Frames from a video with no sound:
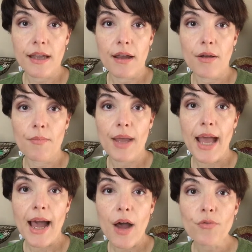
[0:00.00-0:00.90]

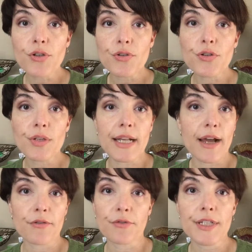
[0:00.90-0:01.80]
how do you get
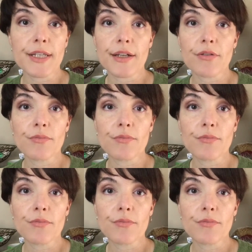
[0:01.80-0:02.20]
out of retail?